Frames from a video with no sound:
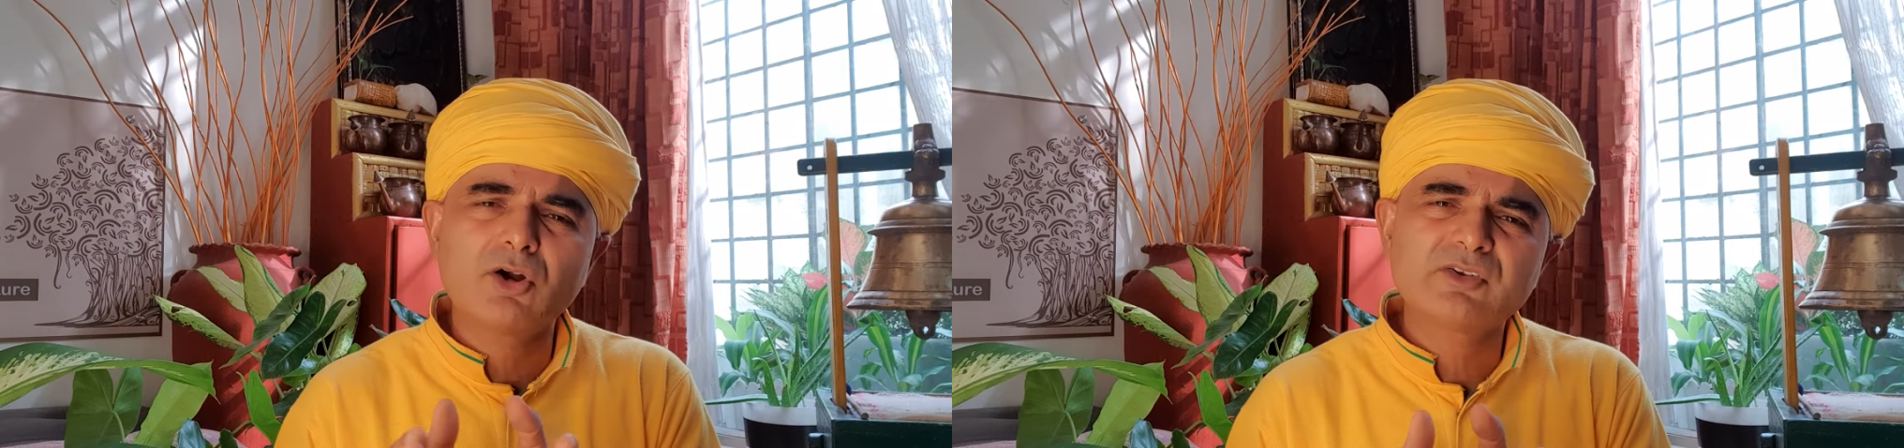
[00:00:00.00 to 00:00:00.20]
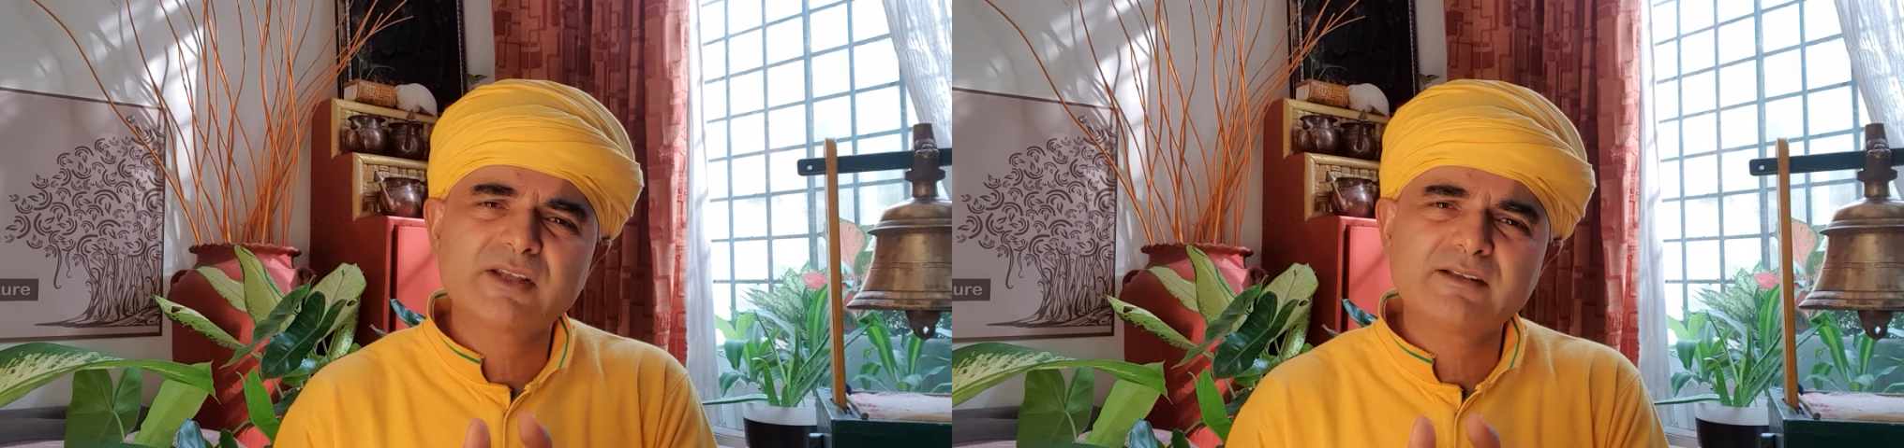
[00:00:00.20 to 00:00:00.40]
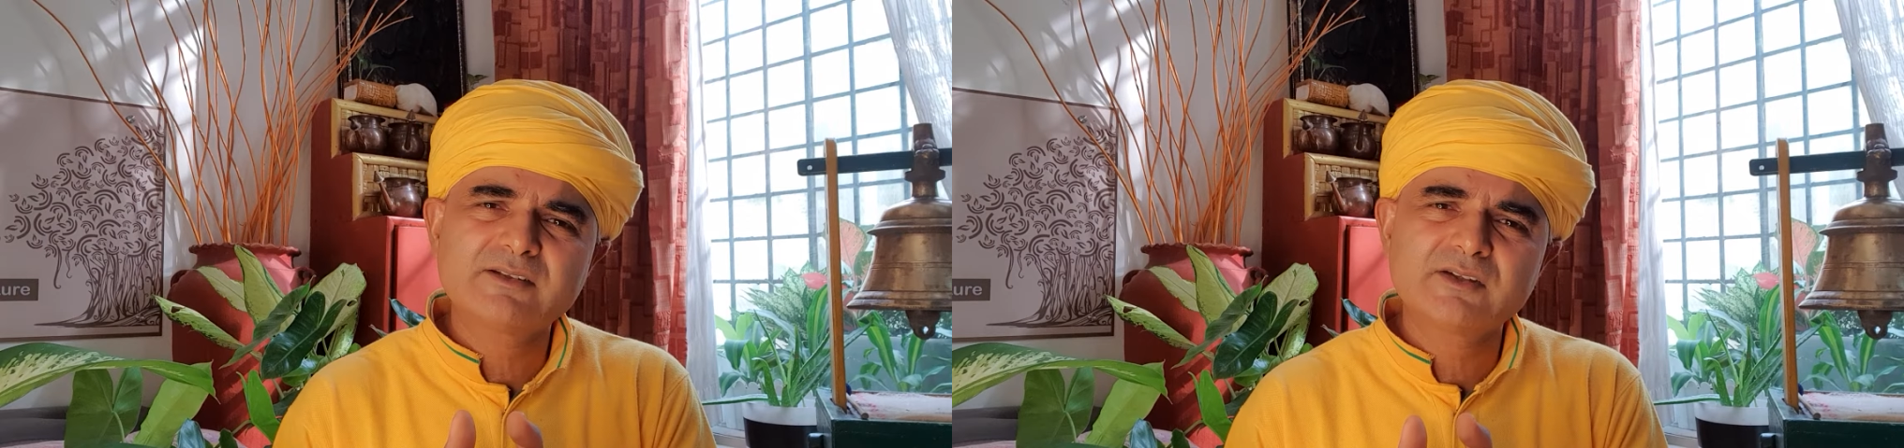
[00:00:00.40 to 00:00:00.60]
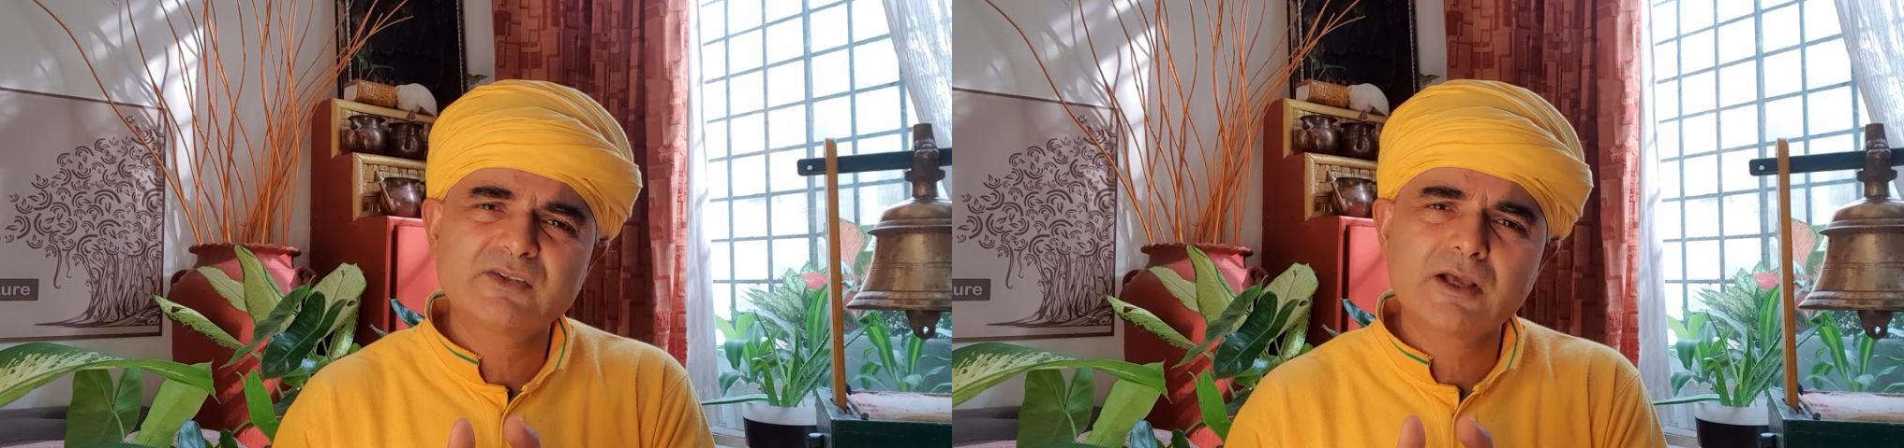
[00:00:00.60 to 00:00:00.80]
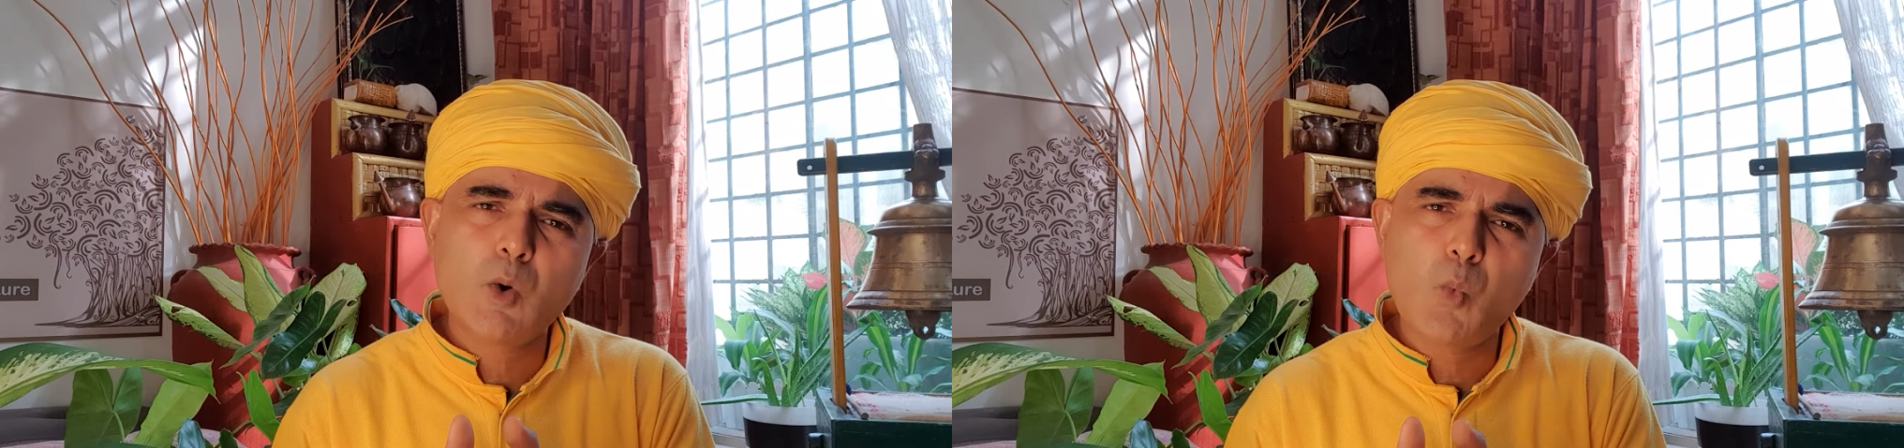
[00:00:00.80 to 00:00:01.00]
or sets
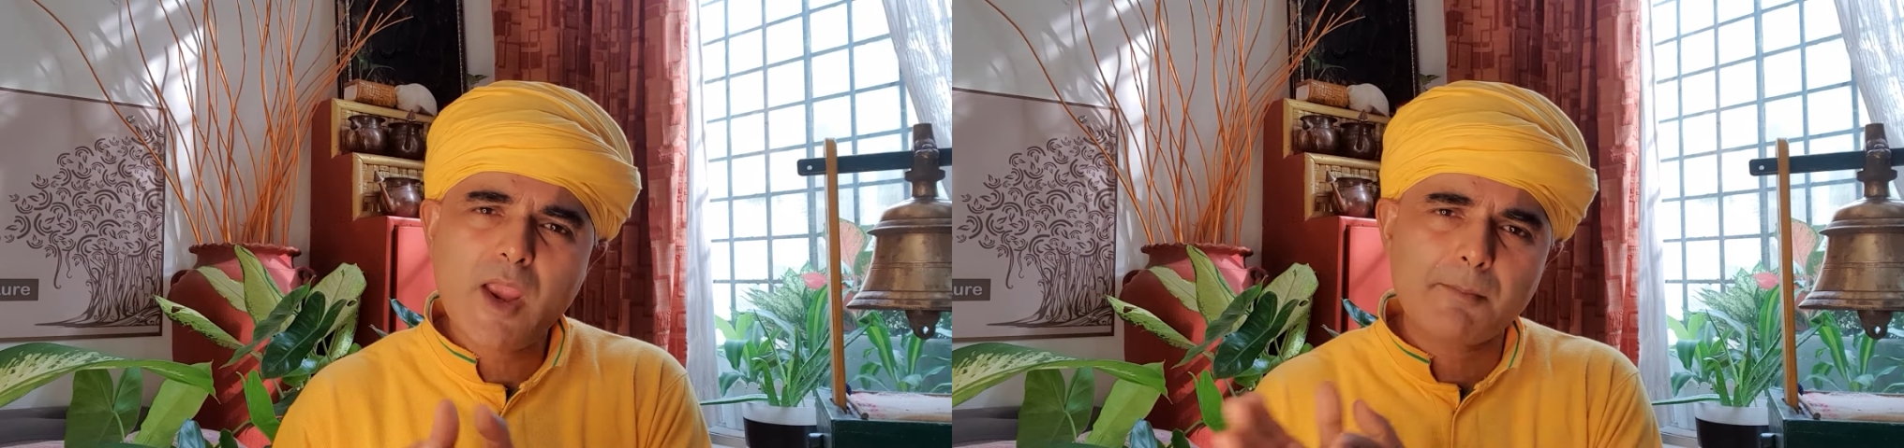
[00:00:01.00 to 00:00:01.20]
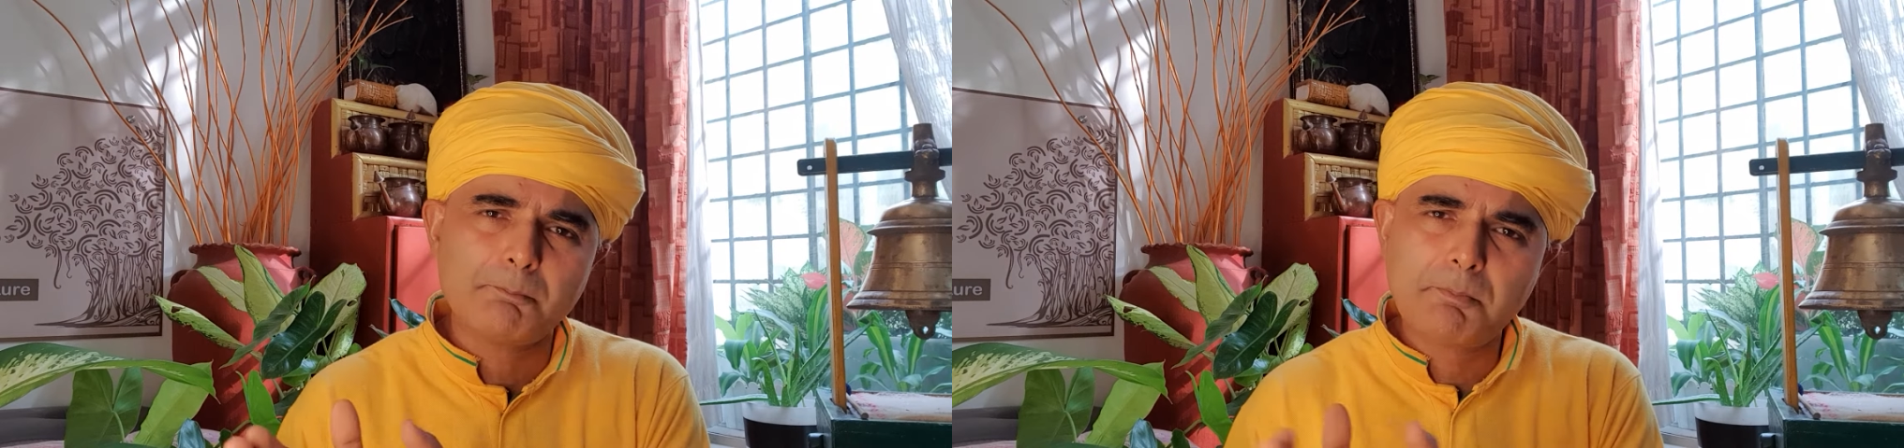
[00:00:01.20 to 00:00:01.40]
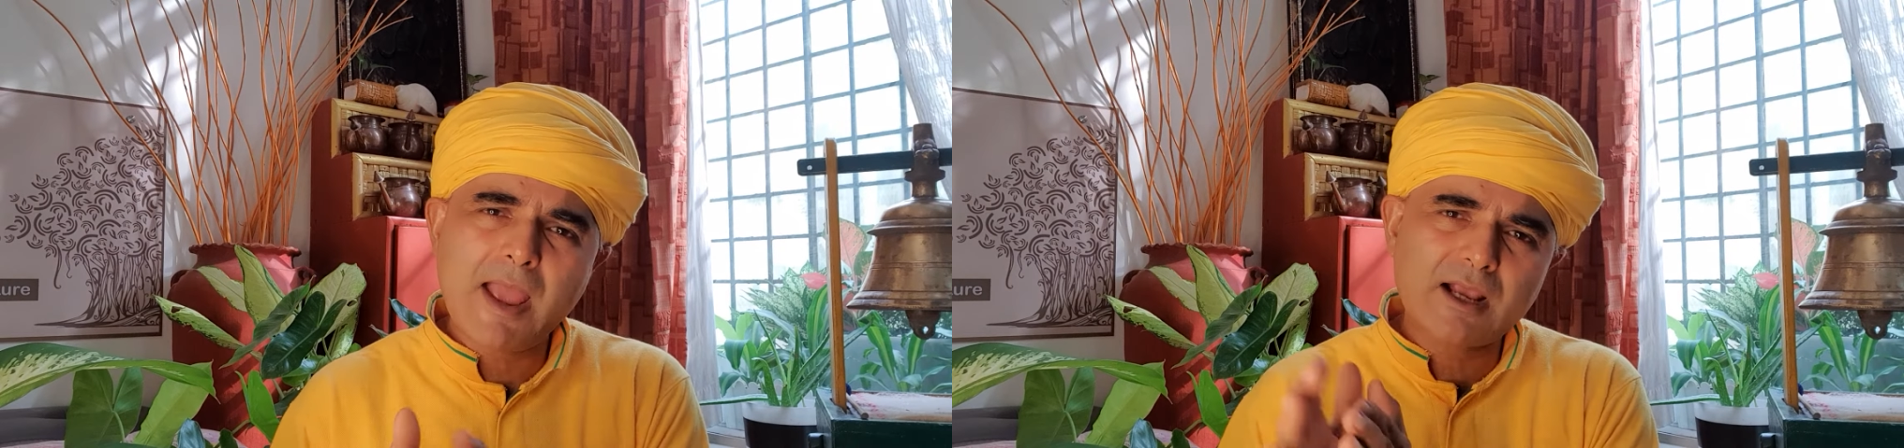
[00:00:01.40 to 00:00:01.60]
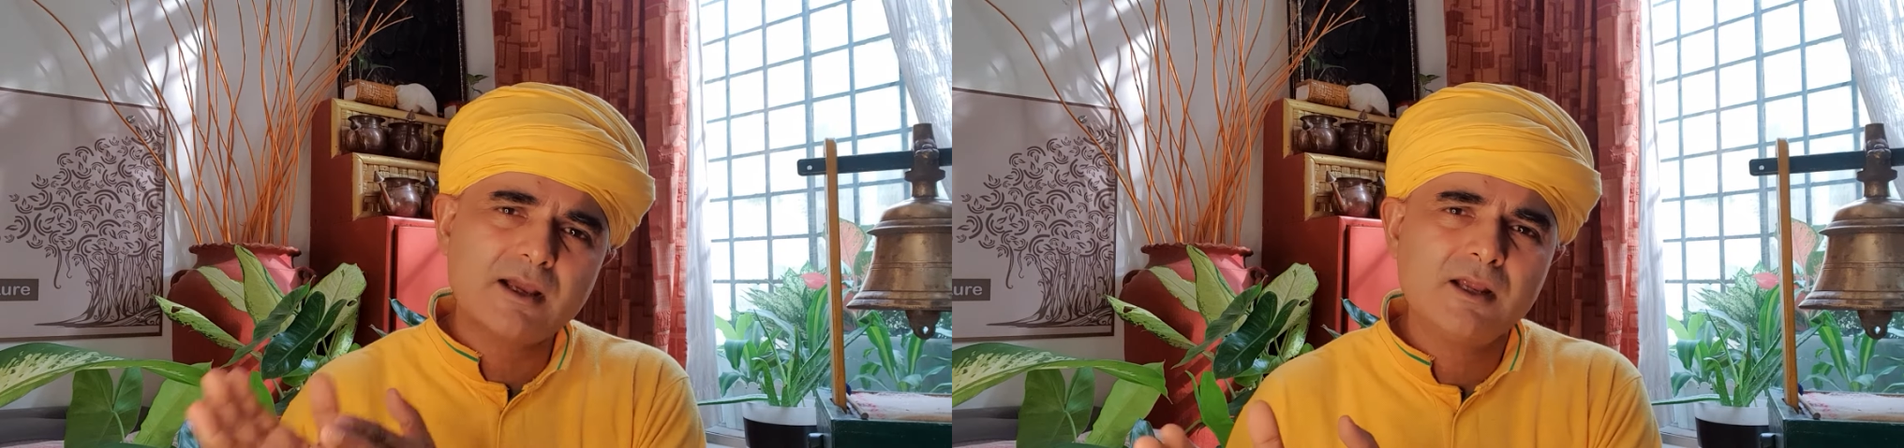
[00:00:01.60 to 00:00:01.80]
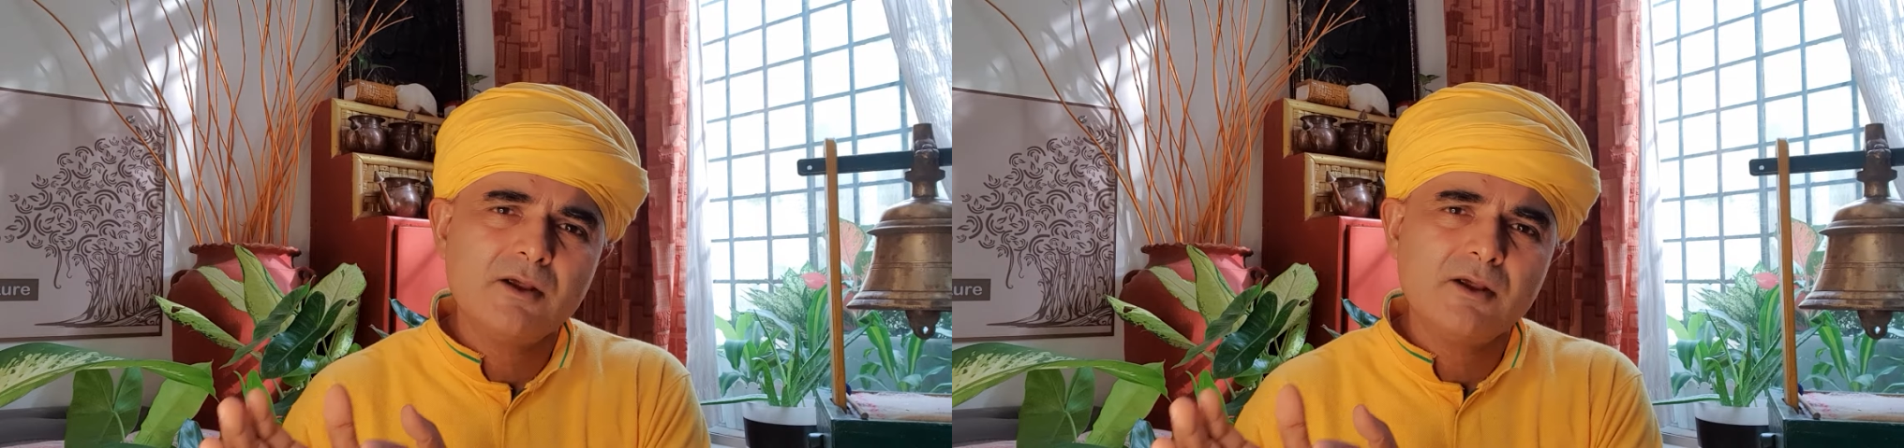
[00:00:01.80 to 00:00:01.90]
us away back